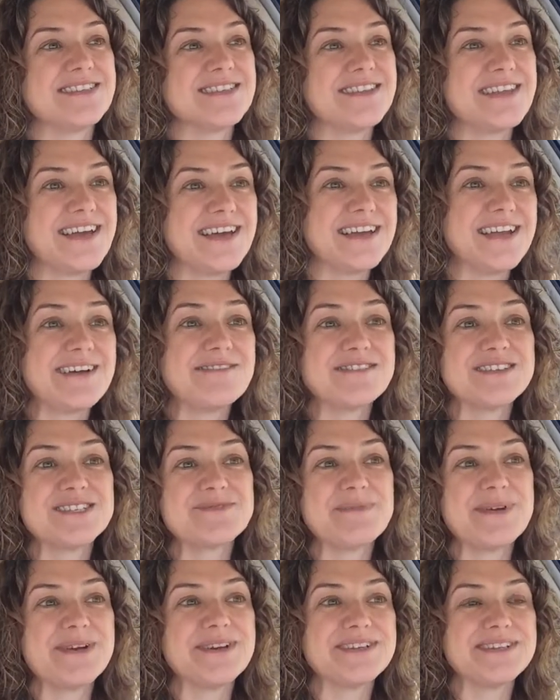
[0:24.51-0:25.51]
that I've
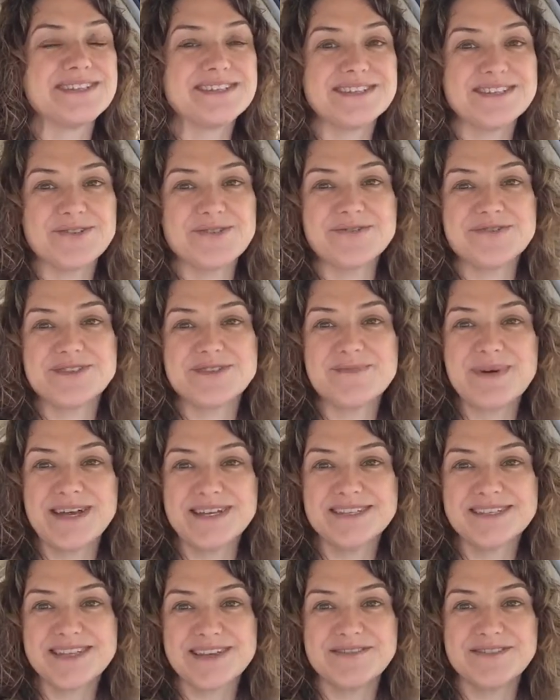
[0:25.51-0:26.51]
experienced over the
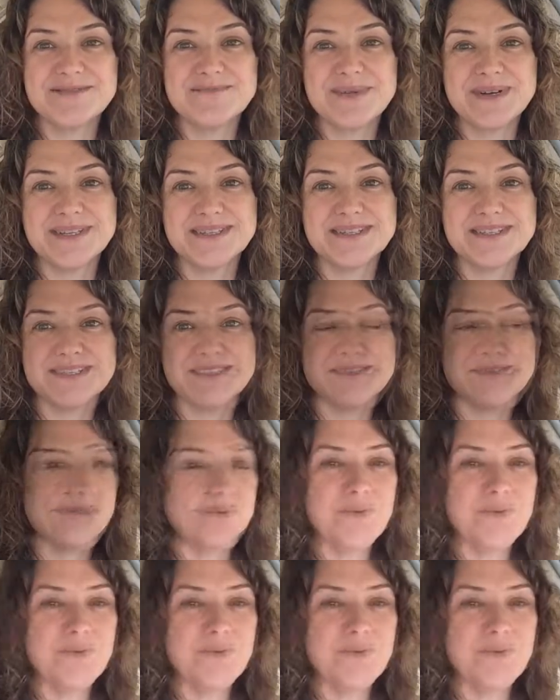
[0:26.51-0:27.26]
past 7 months.